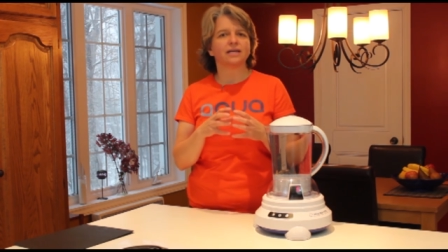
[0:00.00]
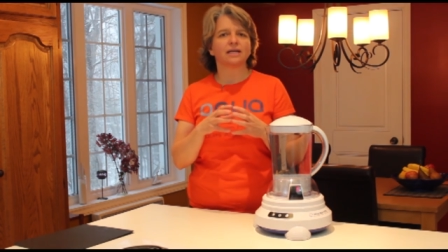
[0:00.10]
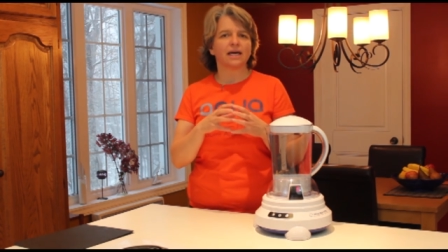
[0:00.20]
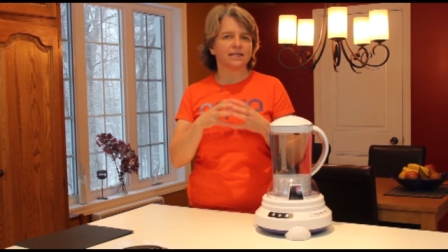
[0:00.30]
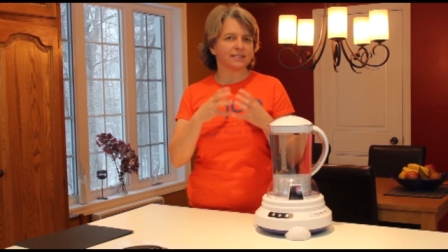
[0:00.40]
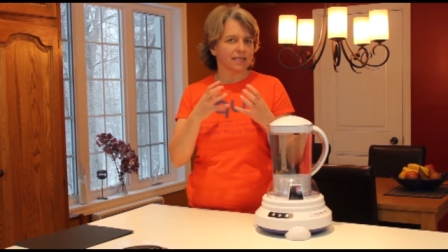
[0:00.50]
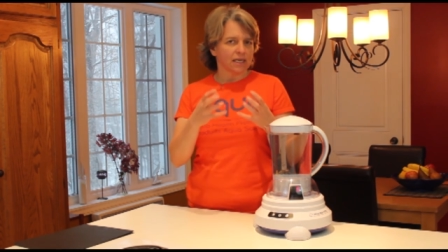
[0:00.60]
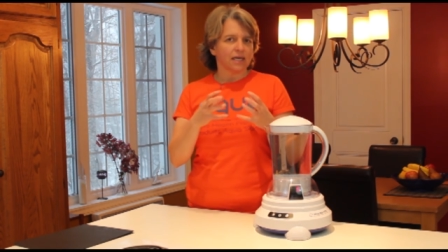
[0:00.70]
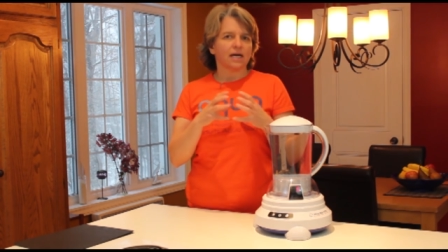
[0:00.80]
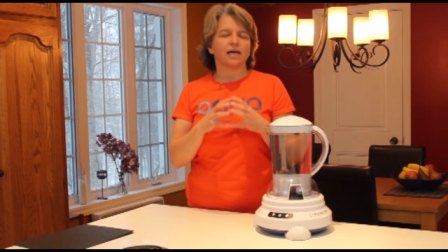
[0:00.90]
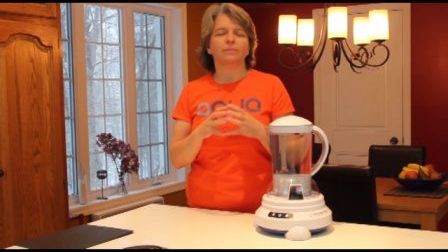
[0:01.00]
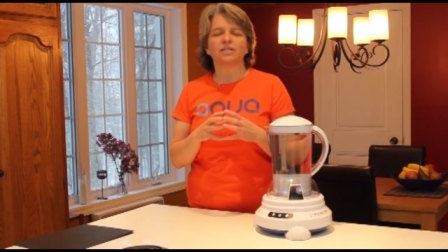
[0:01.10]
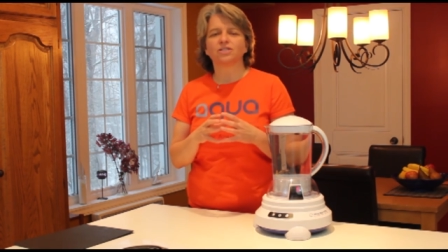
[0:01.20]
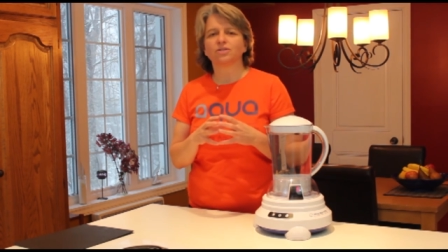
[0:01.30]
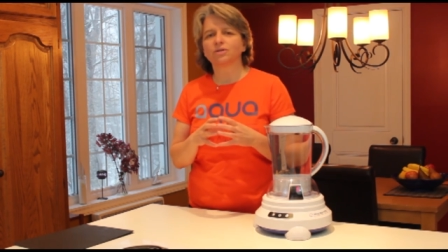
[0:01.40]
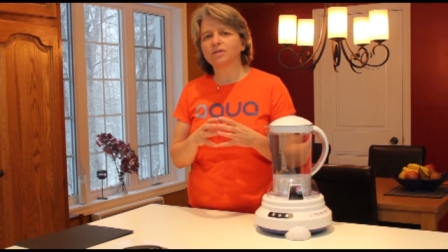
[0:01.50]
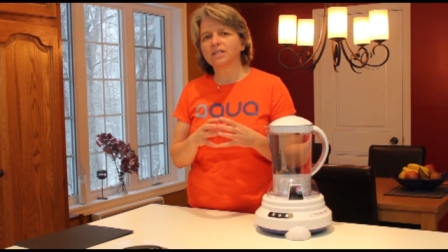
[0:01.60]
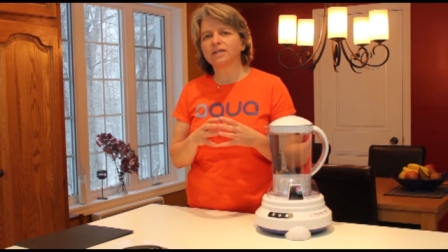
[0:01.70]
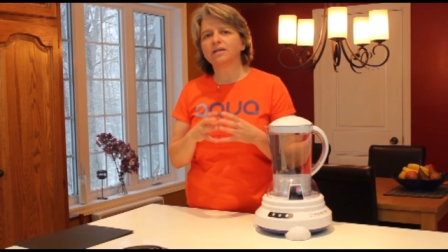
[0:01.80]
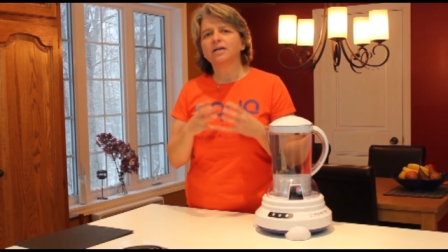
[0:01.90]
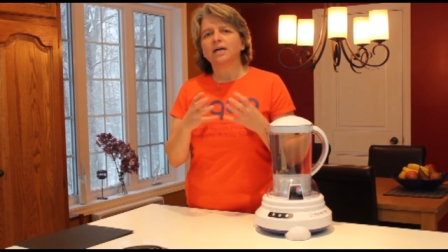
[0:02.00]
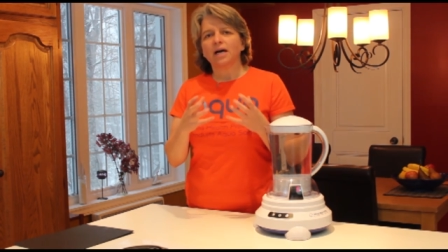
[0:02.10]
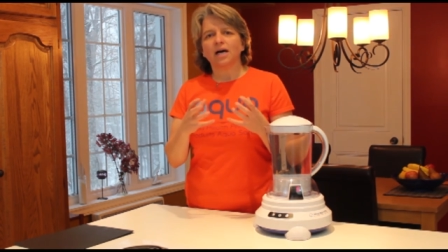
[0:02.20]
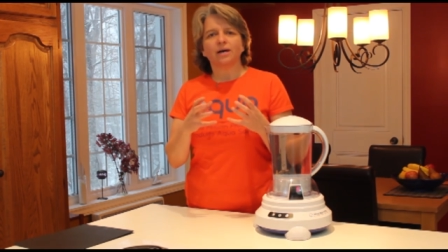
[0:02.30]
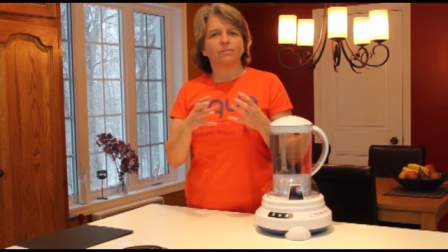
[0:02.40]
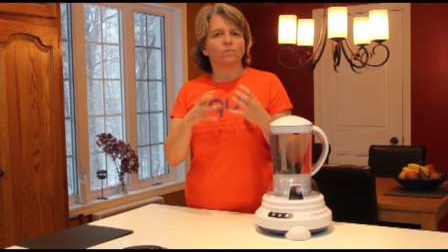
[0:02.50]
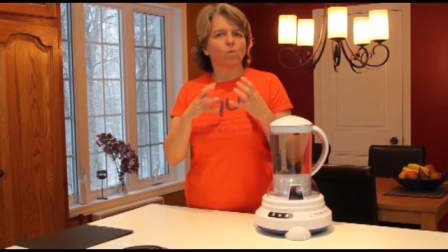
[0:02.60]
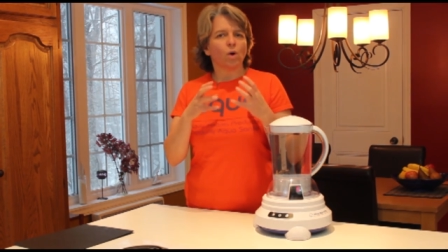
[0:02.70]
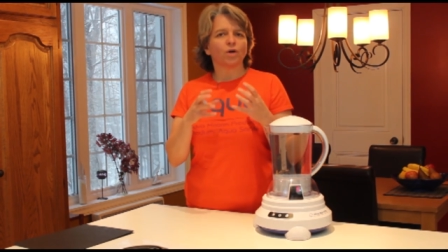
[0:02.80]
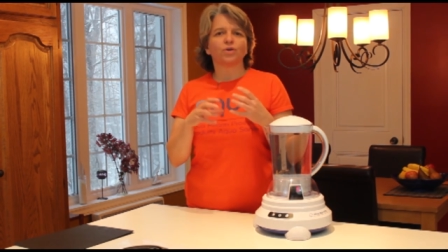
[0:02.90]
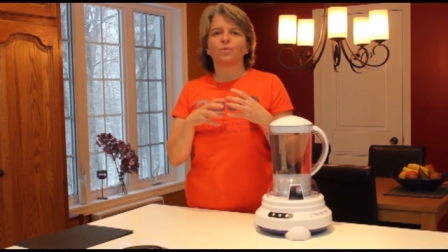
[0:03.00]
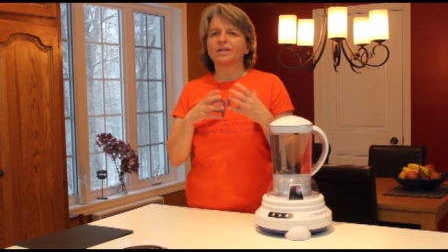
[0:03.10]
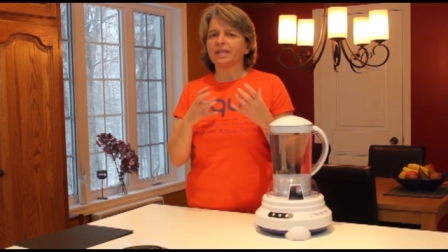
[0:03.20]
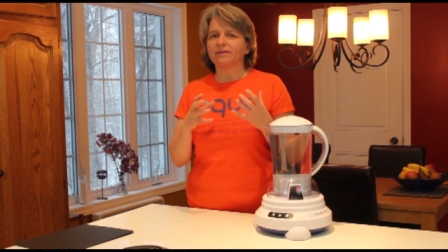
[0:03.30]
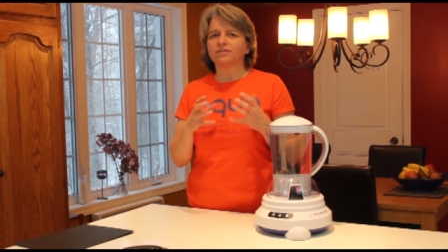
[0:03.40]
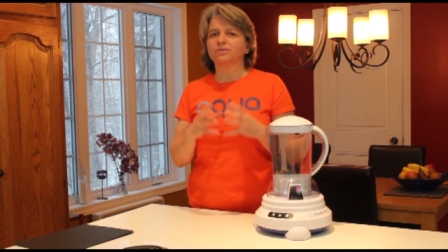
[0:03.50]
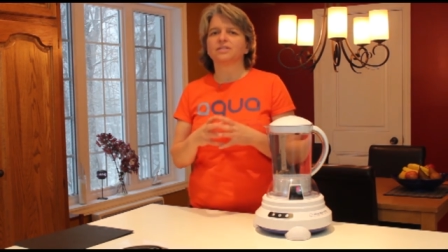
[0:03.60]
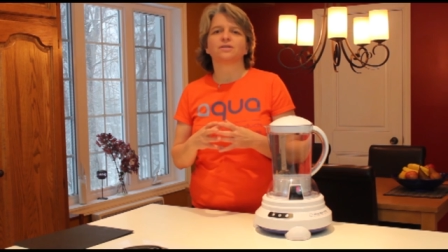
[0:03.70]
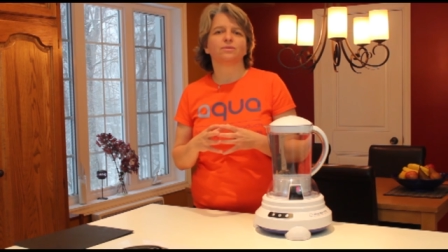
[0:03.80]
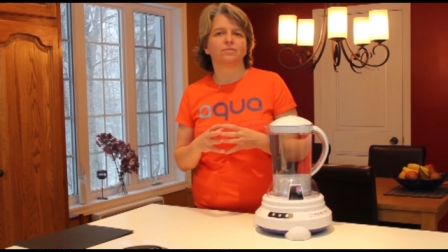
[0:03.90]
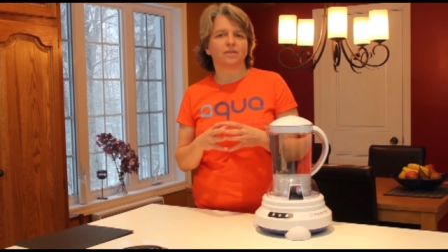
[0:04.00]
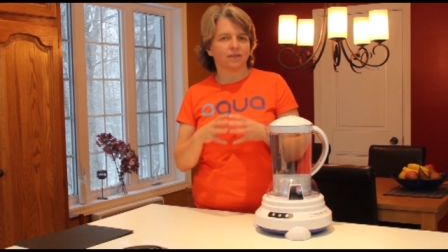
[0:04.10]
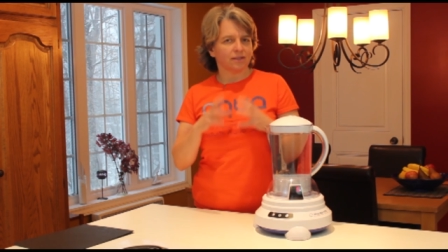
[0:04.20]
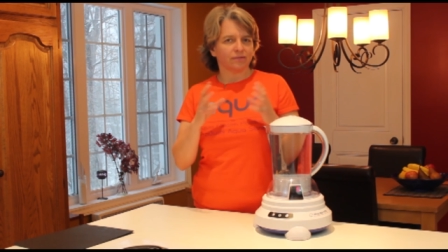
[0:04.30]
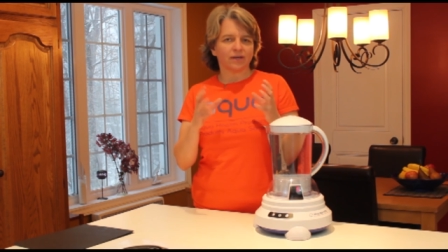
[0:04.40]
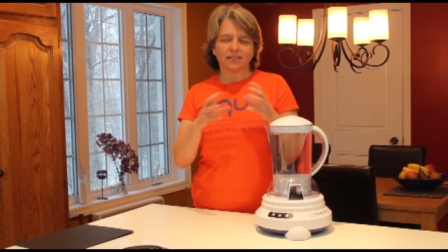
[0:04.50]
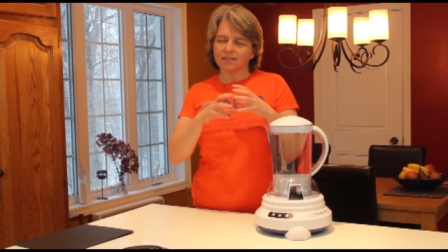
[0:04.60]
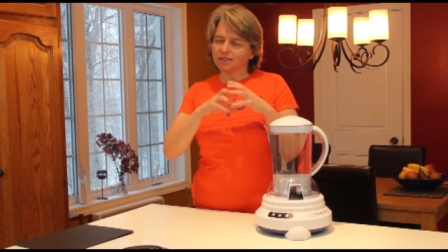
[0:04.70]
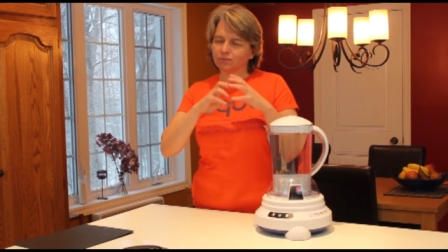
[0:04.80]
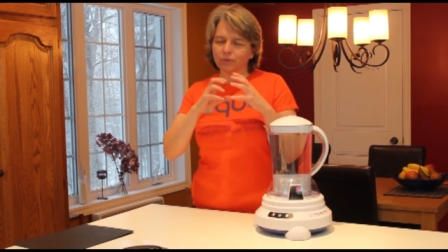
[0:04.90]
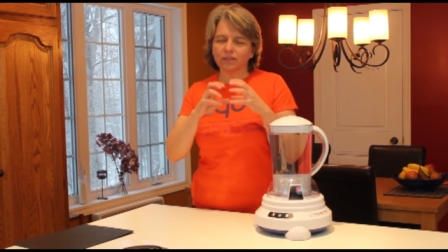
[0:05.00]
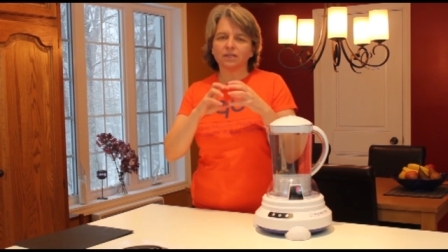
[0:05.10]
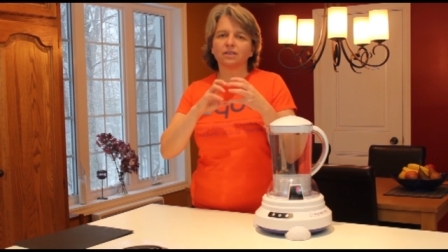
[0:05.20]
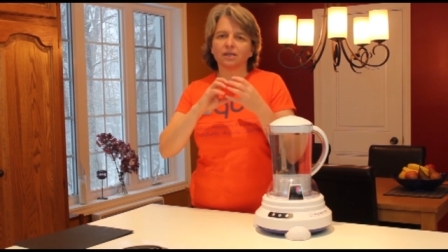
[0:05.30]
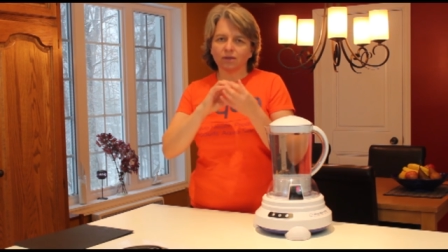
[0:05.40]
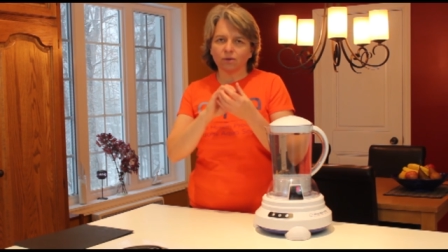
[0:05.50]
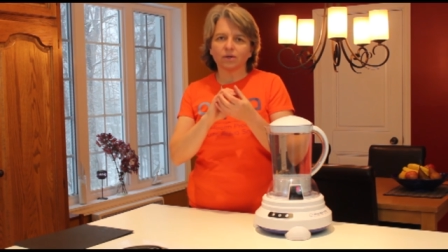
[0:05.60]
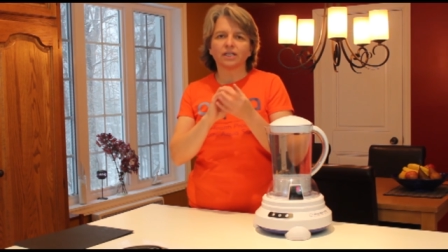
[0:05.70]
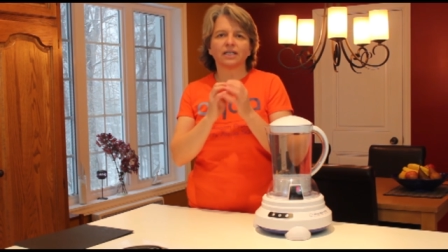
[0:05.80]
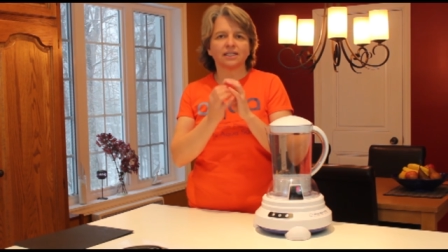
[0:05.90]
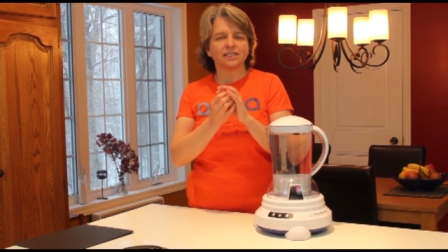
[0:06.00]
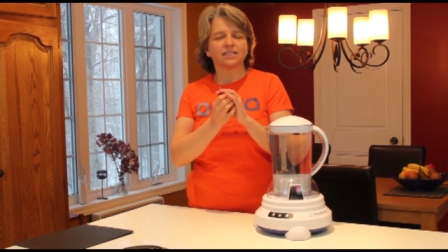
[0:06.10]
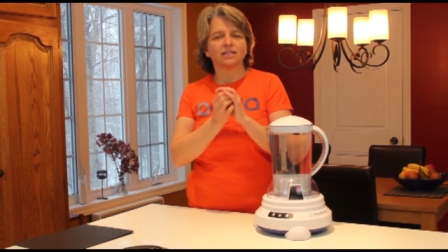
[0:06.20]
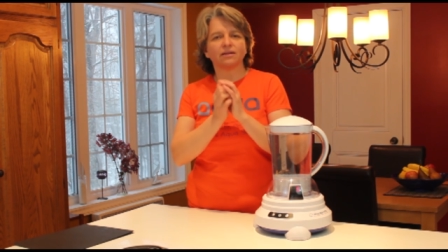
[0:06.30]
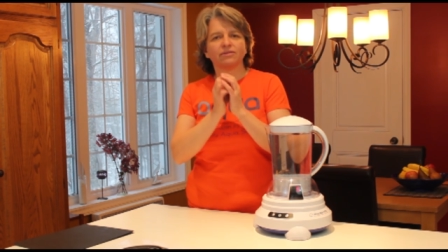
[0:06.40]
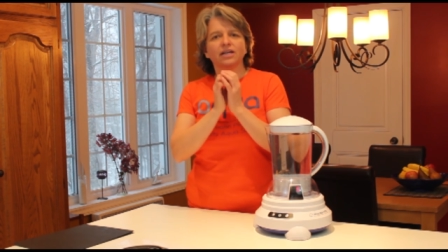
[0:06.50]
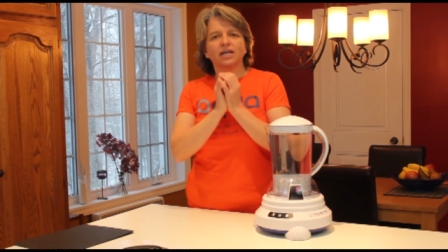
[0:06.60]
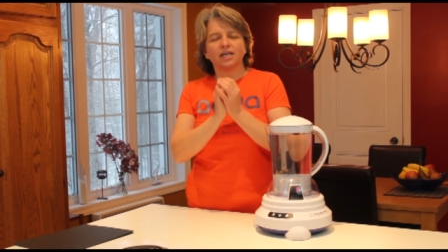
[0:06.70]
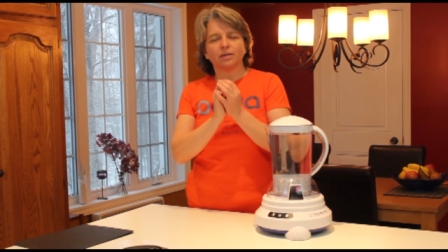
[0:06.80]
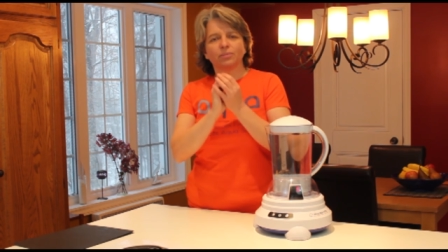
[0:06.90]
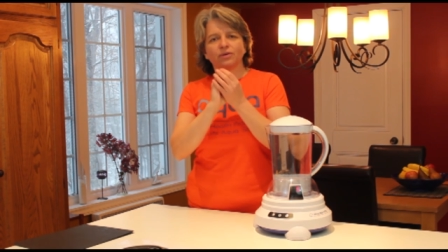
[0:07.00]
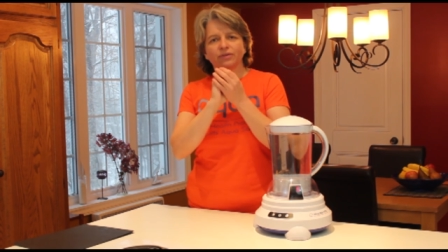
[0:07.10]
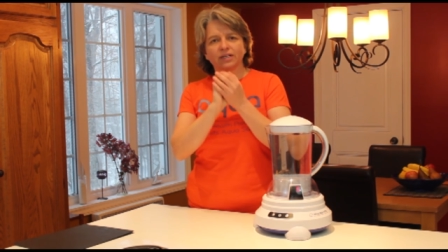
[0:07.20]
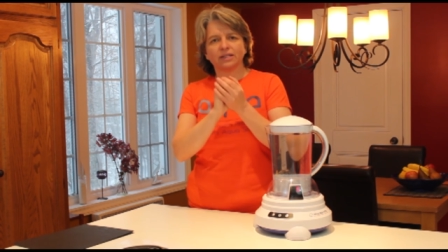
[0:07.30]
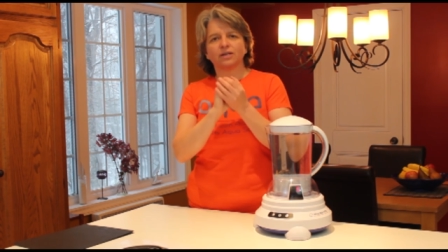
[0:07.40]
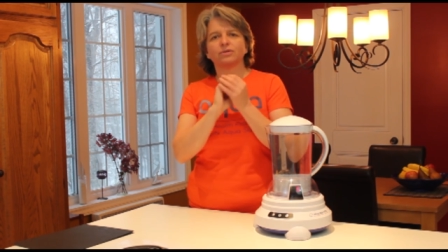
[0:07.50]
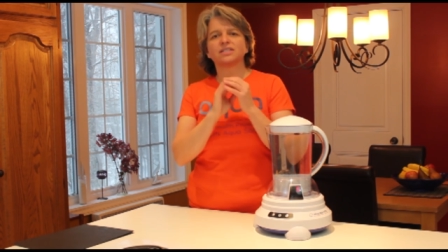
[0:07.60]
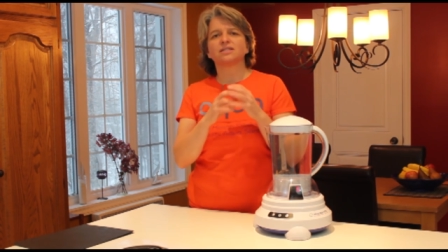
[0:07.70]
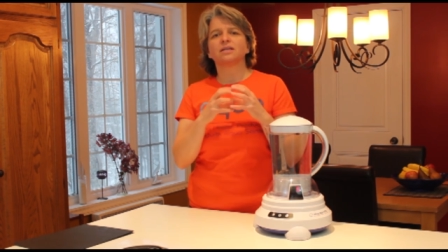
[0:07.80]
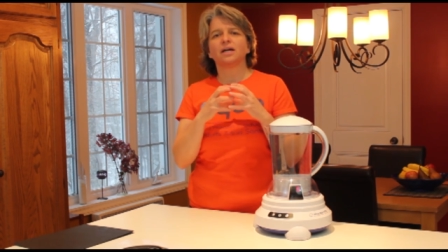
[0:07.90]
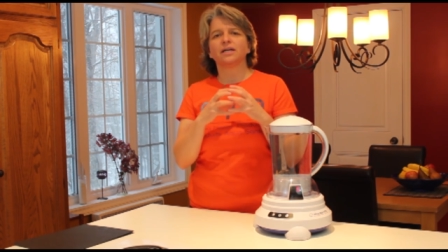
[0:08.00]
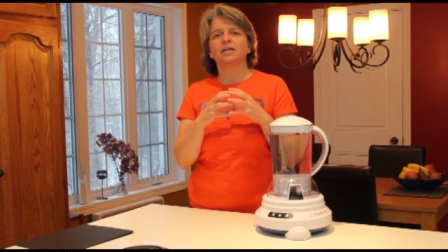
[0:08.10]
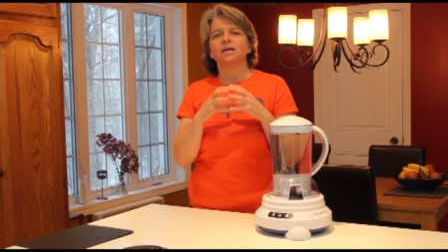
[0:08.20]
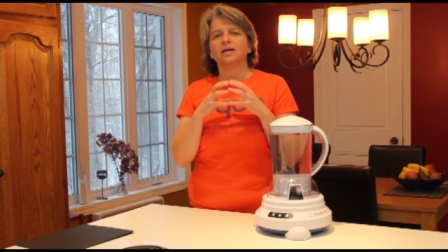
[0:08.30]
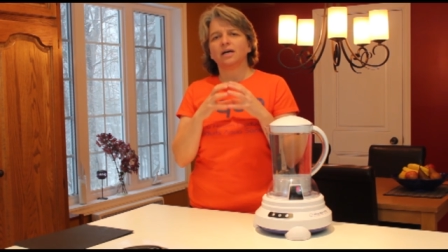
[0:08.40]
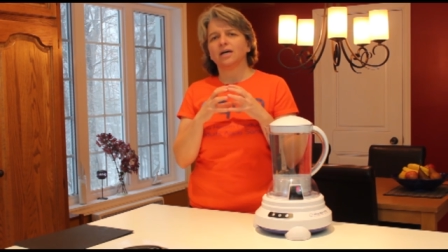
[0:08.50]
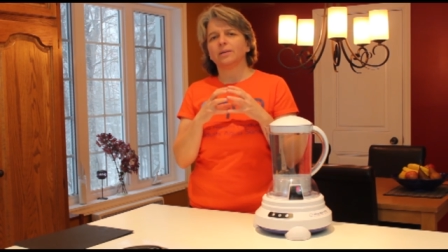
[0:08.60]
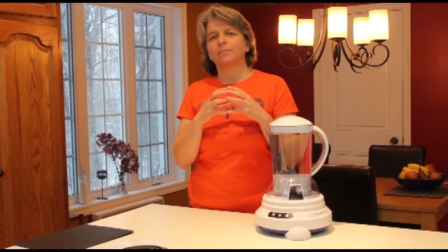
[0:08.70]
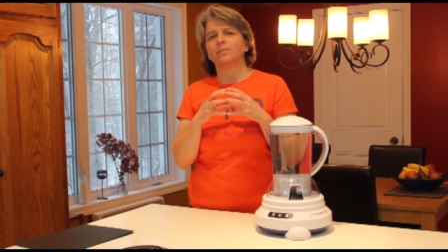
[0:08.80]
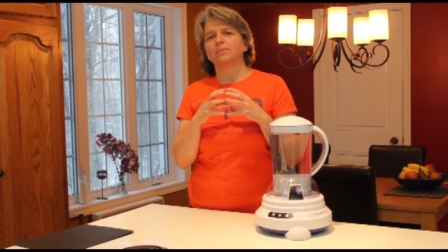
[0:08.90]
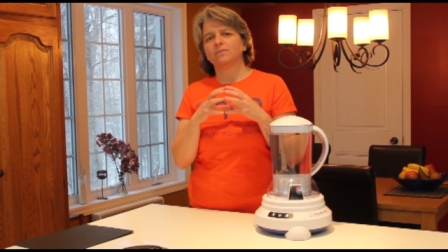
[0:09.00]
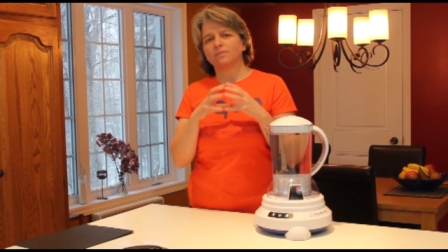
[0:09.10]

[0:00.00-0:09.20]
And as I mentioned earlier, um, water, when left to its own uh, devices, will organize itself in a perfectly crystalline um,